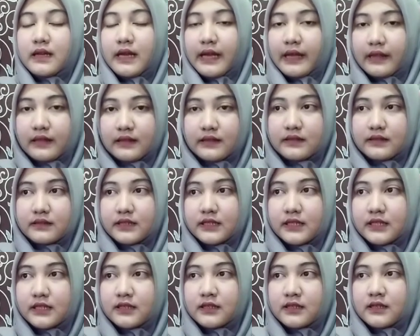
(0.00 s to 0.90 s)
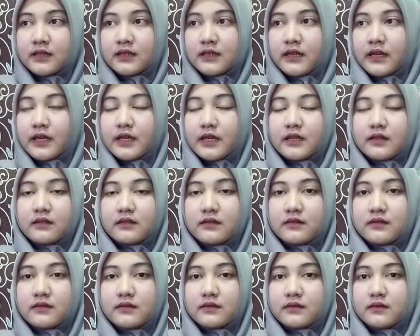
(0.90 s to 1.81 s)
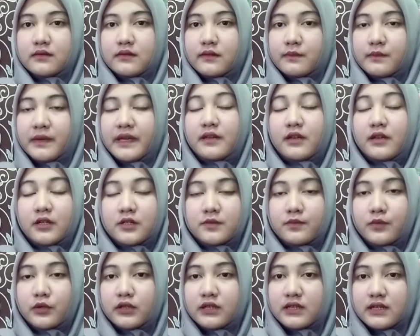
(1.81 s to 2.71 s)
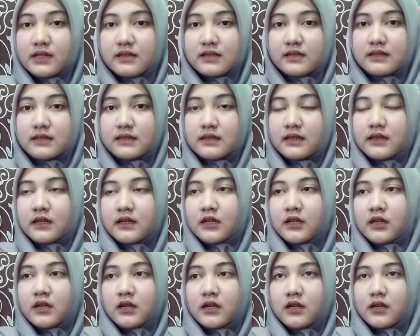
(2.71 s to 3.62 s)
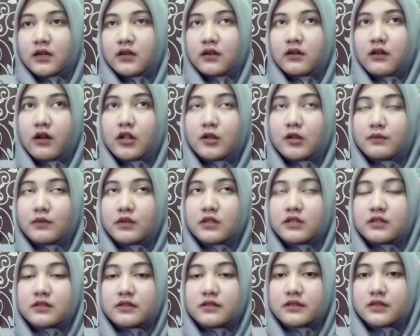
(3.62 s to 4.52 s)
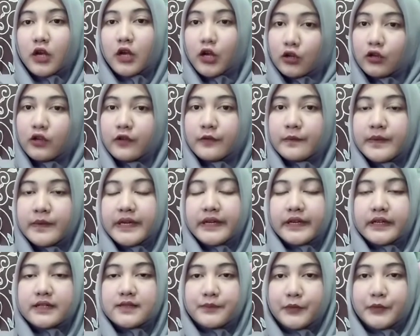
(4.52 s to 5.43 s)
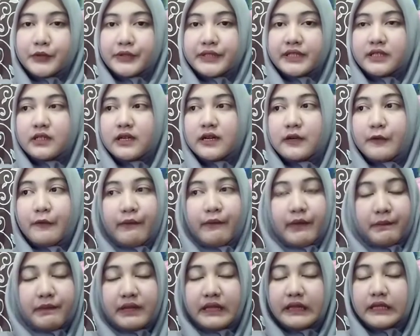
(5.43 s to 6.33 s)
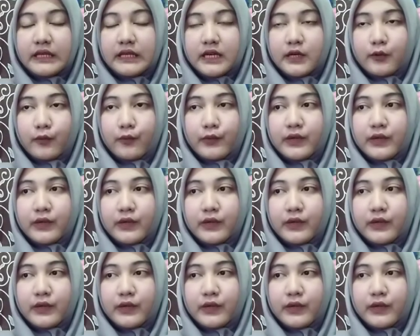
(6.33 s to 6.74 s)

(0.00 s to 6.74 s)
e-learning, and my respondents, almost all of my respondents are familiar